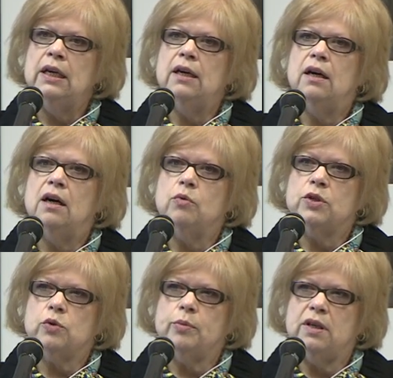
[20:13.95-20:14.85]
Uh,
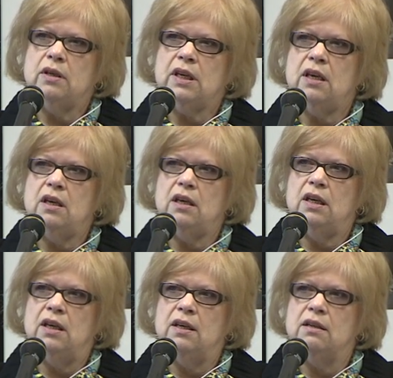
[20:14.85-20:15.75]
which will be key
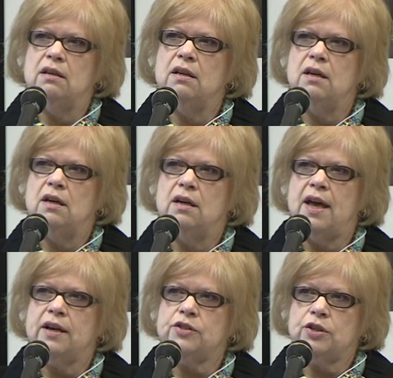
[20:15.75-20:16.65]
in uh,
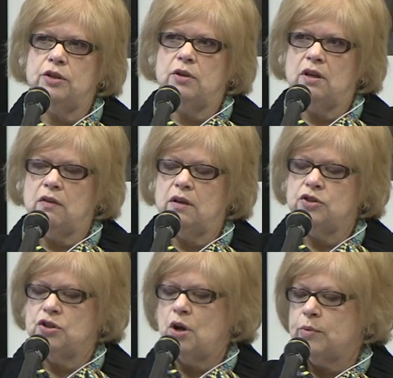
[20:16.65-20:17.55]
executing the
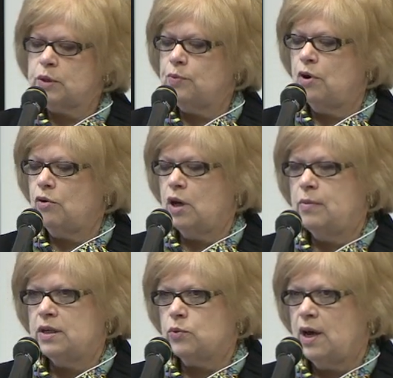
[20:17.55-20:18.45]
genomics program
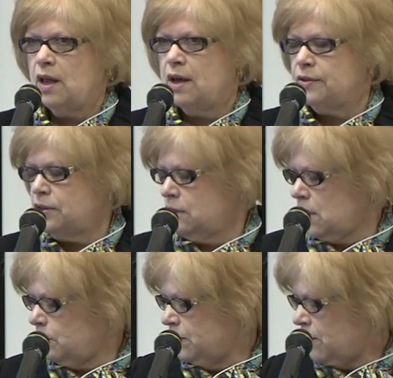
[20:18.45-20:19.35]
as well as a
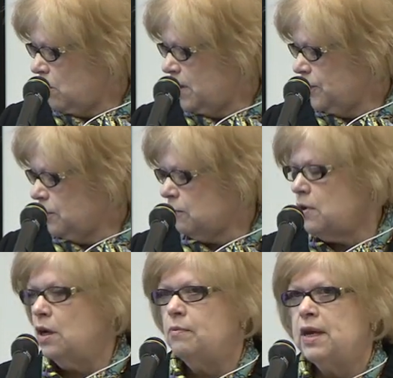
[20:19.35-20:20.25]
couple of our other
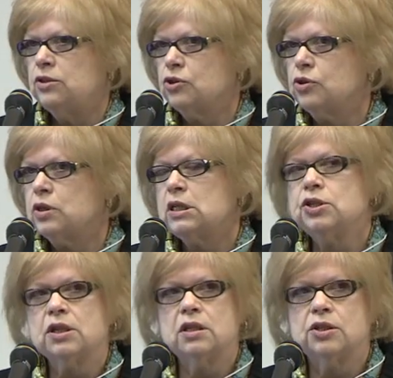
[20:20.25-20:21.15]
uh, major
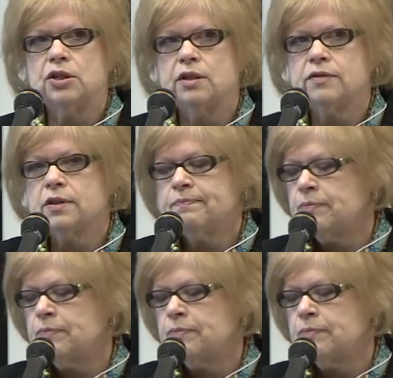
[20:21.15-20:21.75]
strategic initiatives.